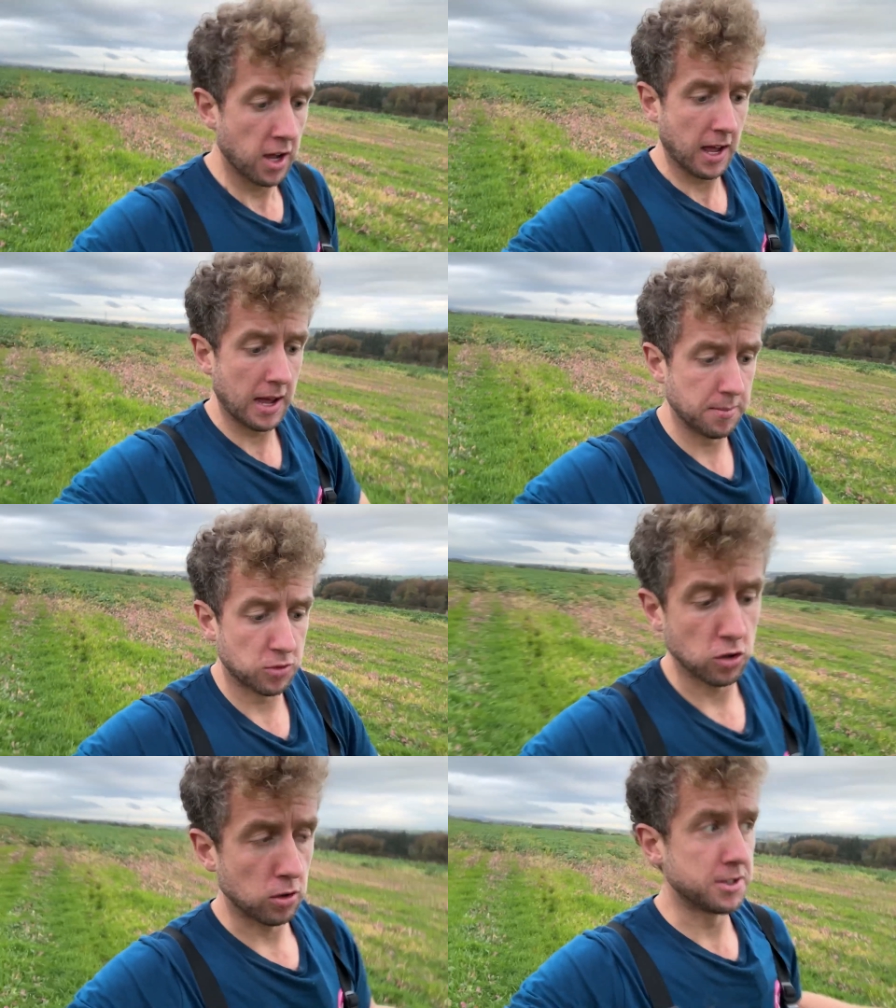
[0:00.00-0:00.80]
um,
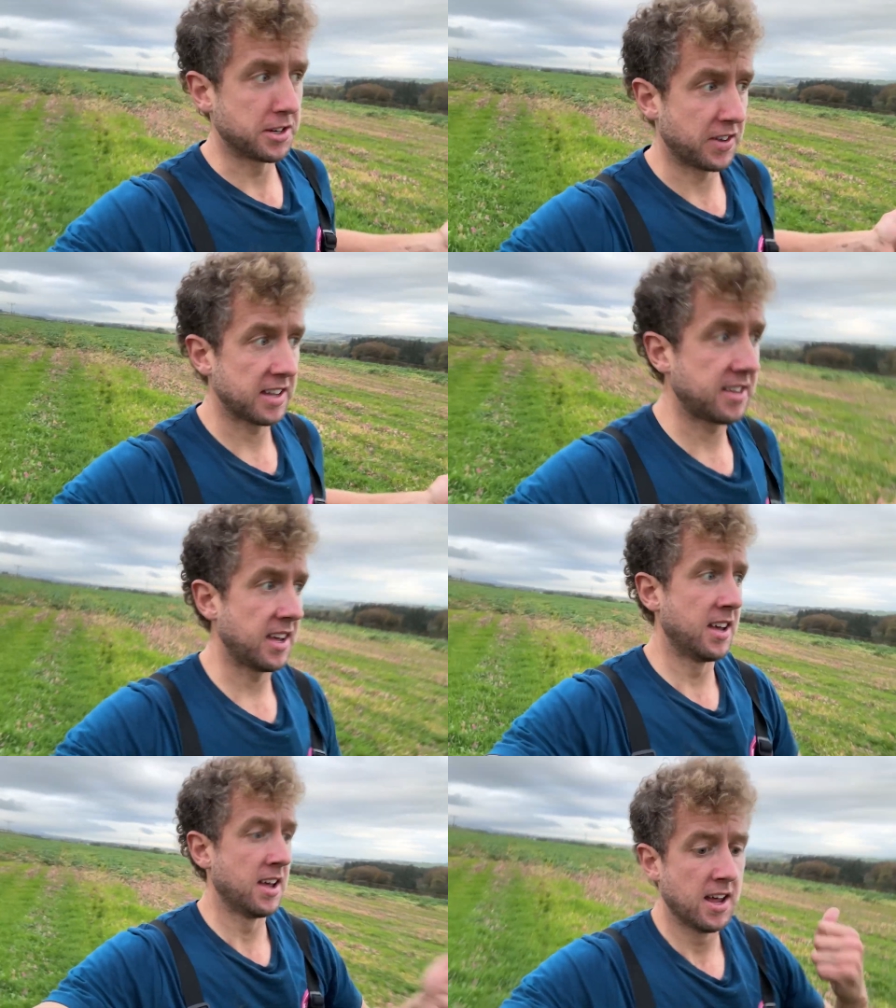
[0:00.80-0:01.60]
two loads of
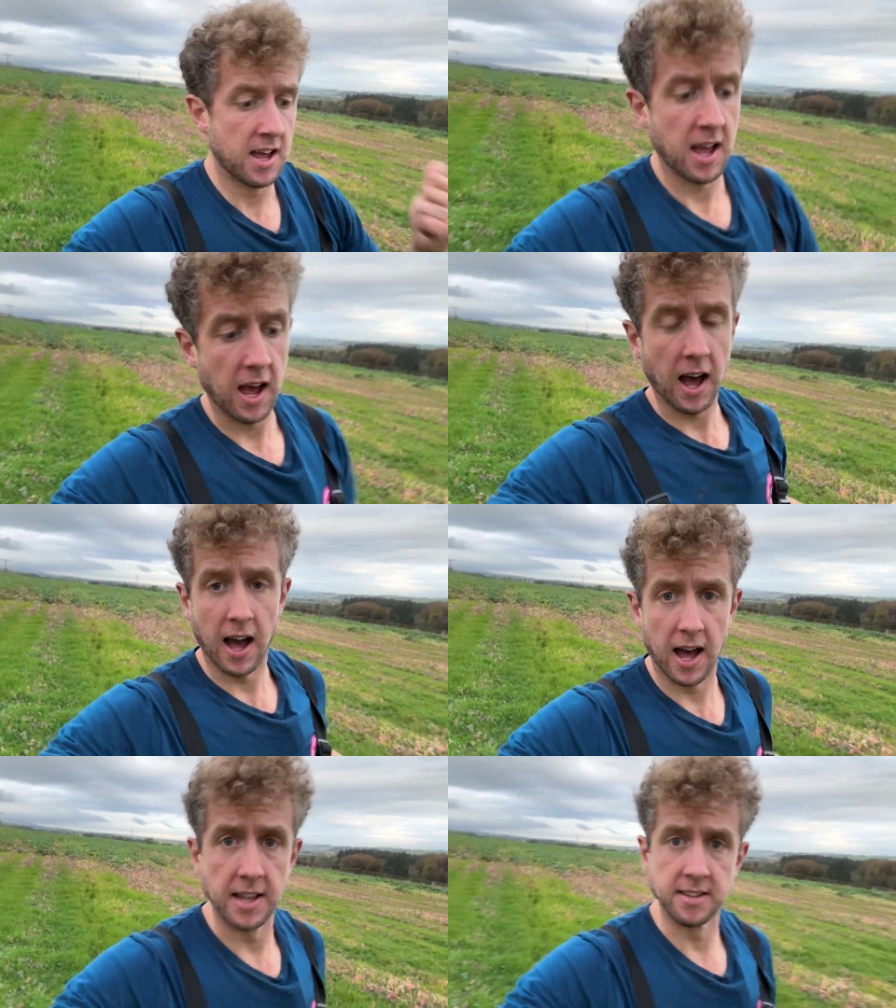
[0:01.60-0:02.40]
80,
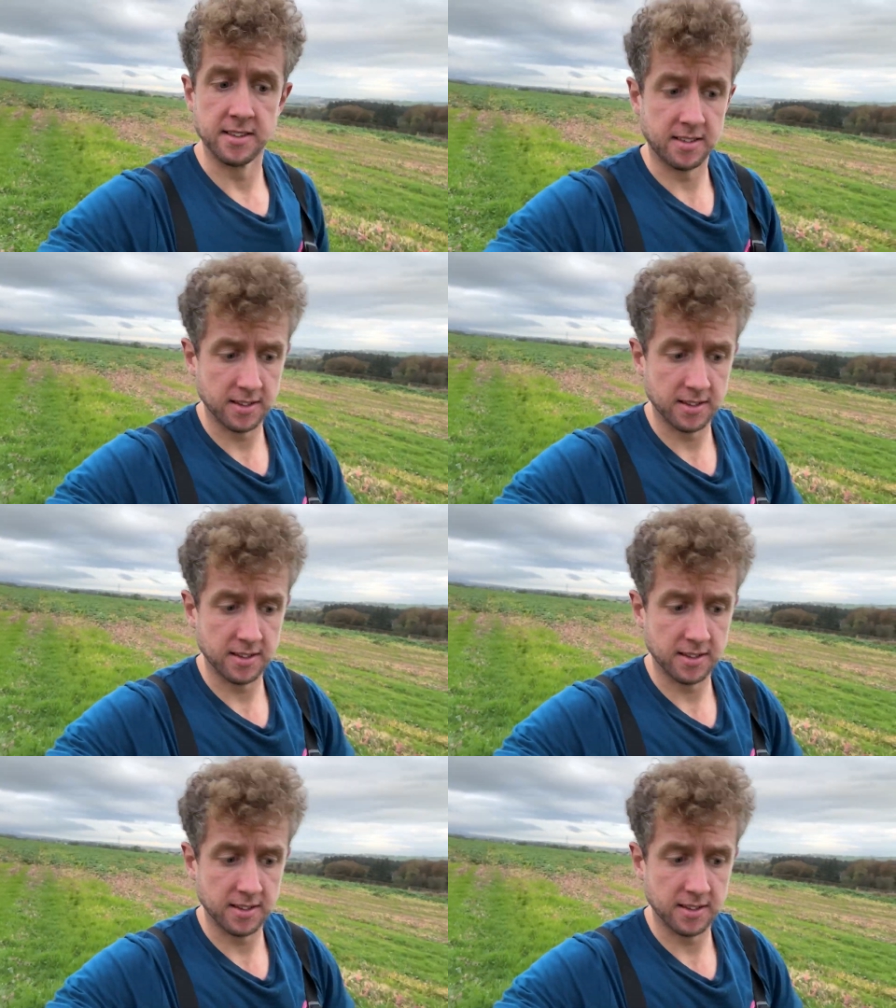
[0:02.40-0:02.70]
and